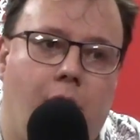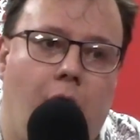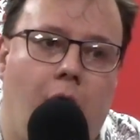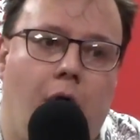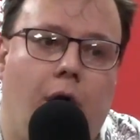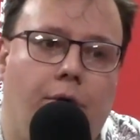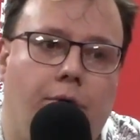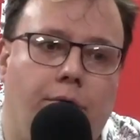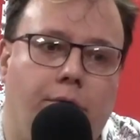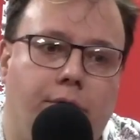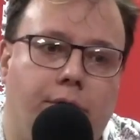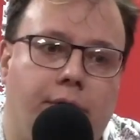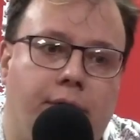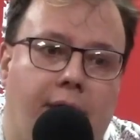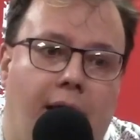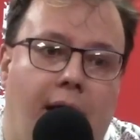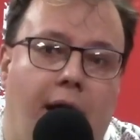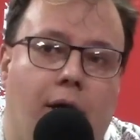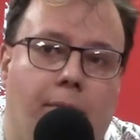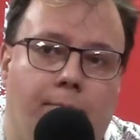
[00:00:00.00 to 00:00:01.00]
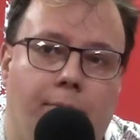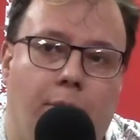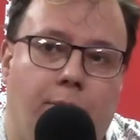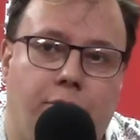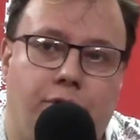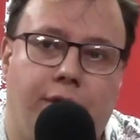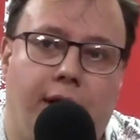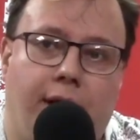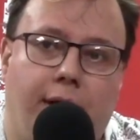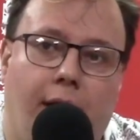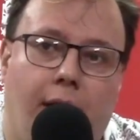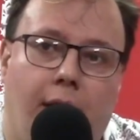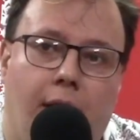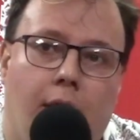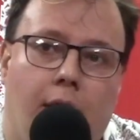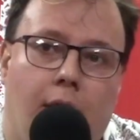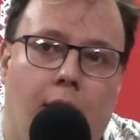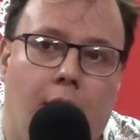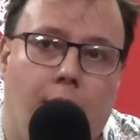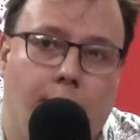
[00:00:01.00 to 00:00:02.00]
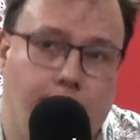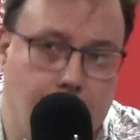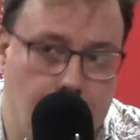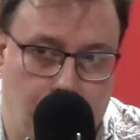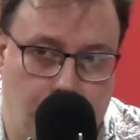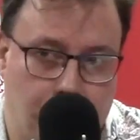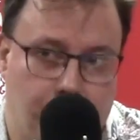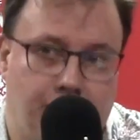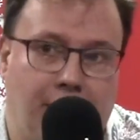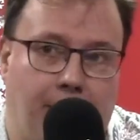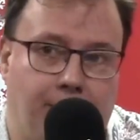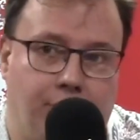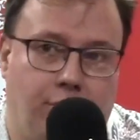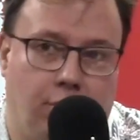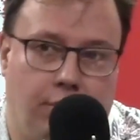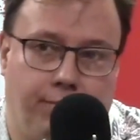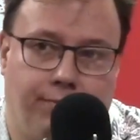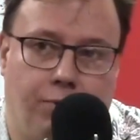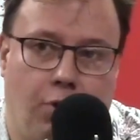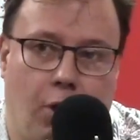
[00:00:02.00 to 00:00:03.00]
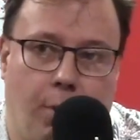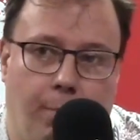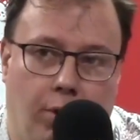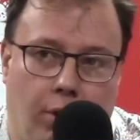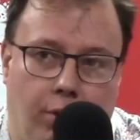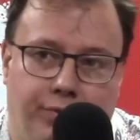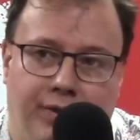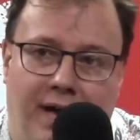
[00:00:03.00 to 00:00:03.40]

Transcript: Arnold and Mo Salah, was just absolutely phenomenal.